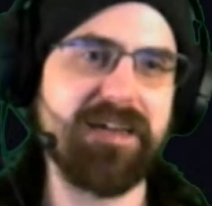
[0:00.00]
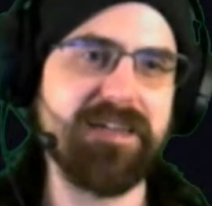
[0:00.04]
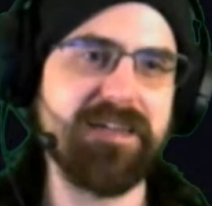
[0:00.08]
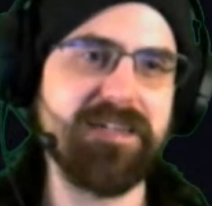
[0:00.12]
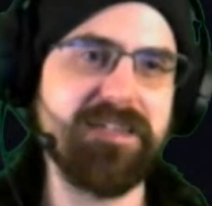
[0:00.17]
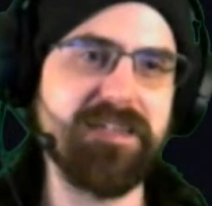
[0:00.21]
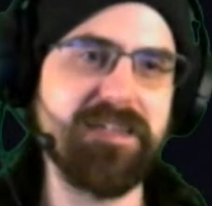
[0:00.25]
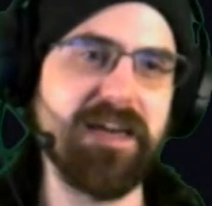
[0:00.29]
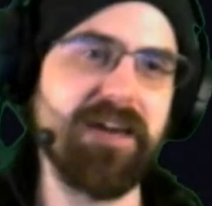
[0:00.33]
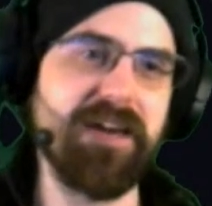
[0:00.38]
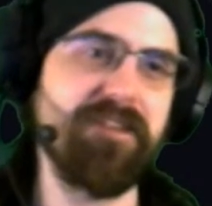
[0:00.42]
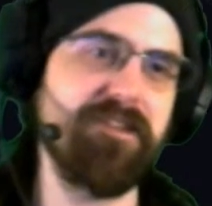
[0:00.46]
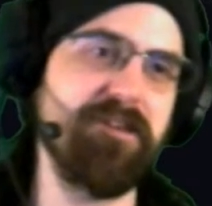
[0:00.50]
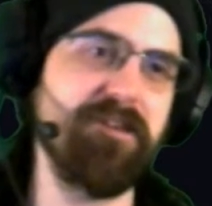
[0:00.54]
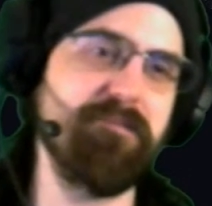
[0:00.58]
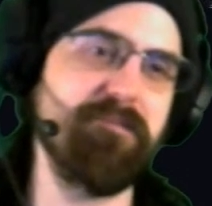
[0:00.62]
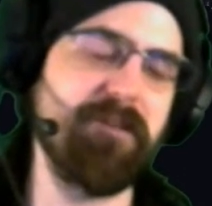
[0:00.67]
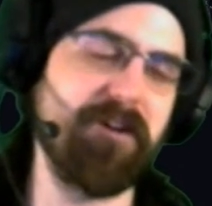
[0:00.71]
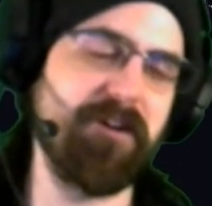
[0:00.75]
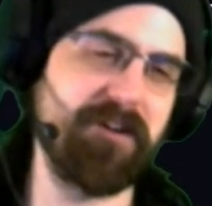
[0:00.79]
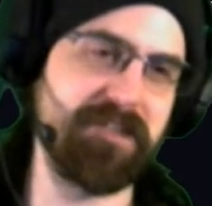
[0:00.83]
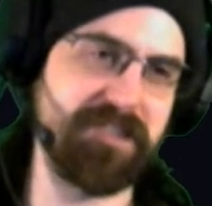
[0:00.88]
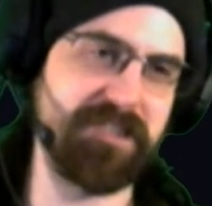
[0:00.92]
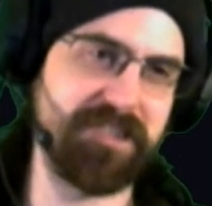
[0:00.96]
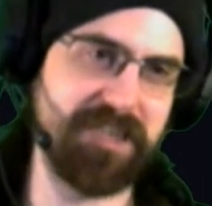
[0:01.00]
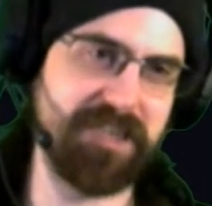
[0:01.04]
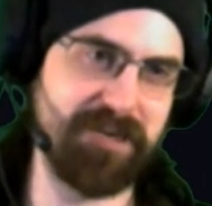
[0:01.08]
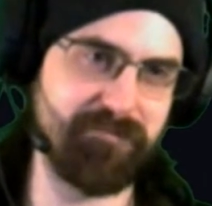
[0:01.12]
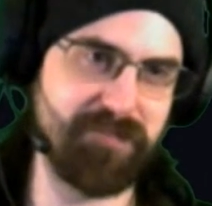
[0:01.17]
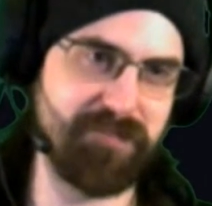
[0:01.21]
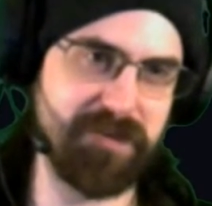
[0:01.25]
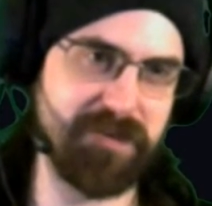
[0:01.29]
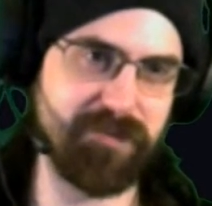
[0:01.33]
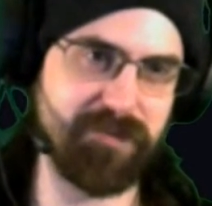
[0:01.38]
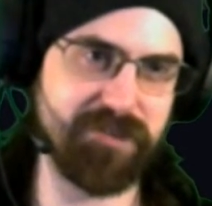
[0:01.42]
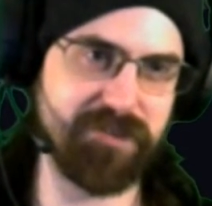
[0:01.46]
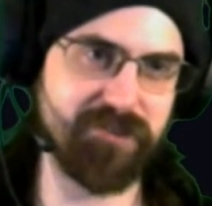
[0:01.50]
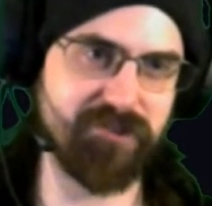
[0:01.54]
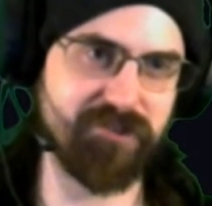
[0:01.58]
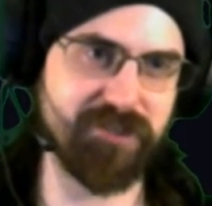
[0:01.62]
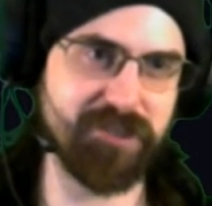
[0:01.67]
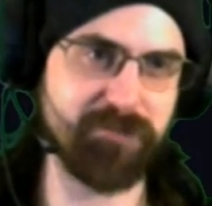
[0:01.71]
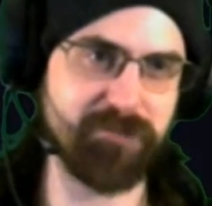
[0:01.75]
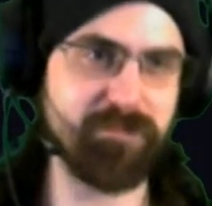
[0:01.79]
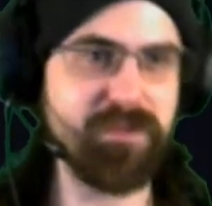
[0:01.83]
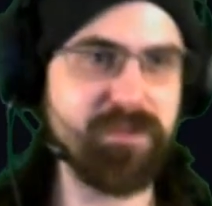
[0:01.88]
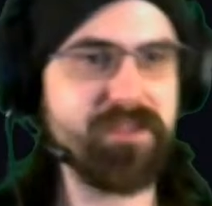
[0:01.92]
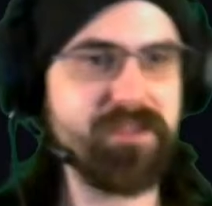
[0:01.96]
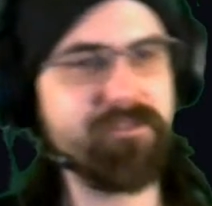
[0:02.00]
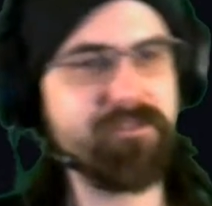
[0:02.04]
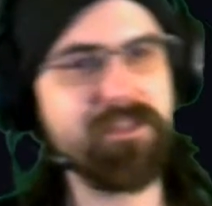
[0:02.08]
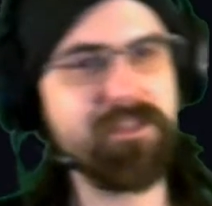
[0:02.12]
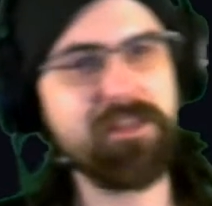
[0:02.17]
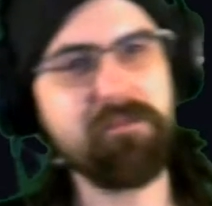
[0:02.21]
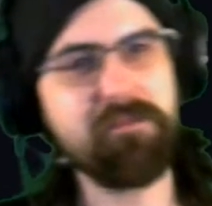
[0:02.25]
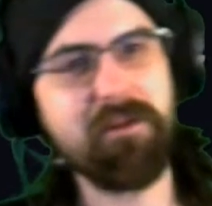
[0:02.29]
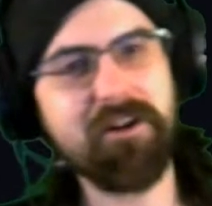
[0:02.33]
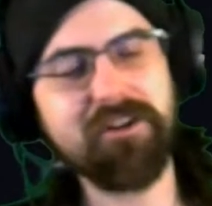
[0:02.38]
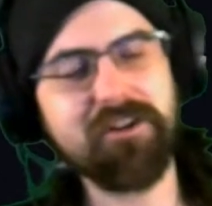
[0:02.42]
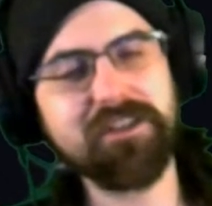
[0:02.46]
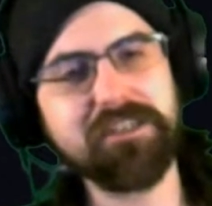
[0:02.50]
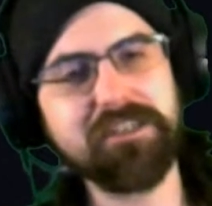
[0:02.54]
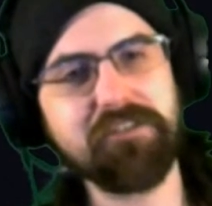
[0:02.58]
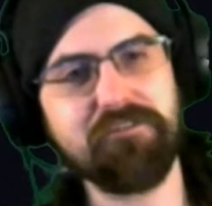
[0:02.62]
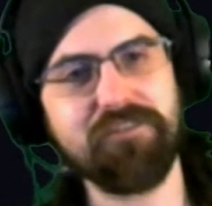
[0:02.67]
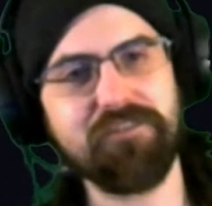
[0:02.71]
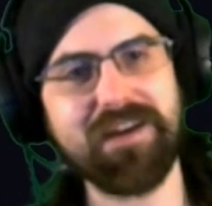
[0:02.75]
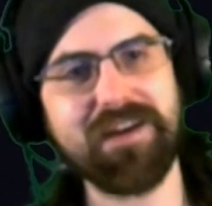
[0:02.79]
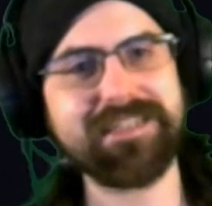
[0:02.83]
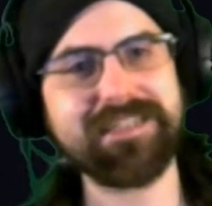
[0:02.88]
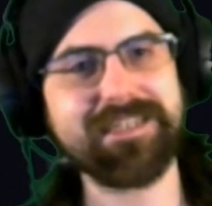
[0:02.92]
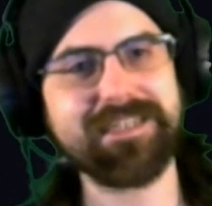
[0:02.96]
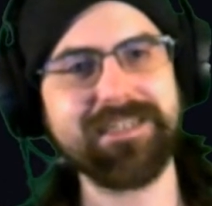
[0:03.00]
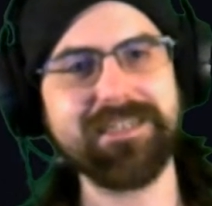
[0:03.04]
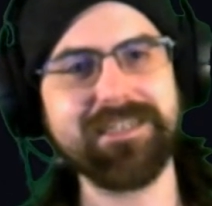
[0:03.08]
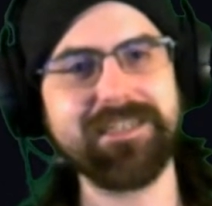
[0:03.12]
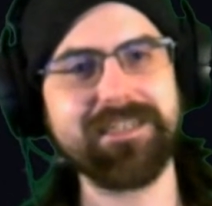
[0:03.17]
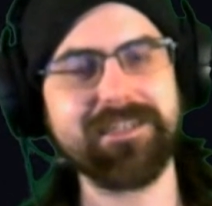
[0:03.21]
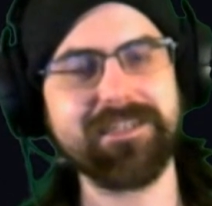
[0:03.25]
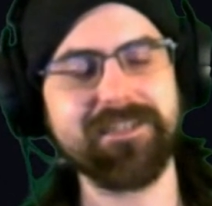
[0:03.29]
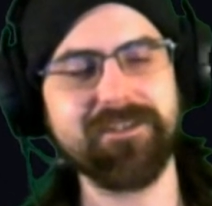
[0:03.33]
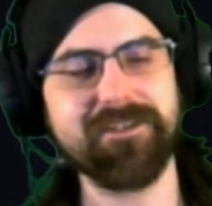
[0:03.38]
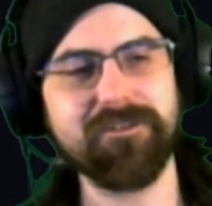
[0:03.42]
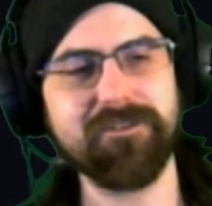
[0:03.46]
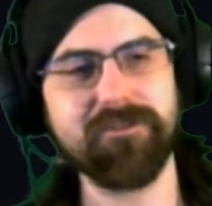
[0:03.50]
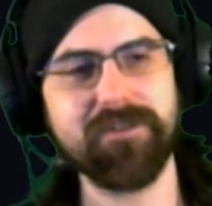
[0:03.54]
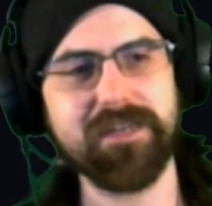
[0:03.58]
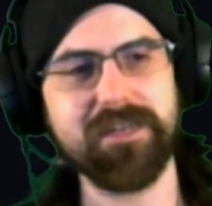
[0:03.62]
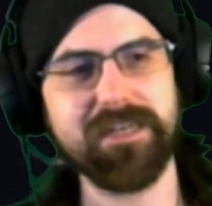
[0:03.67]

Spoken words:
yeah, the Americans can be a bit strange, but the Americans are fascinating though.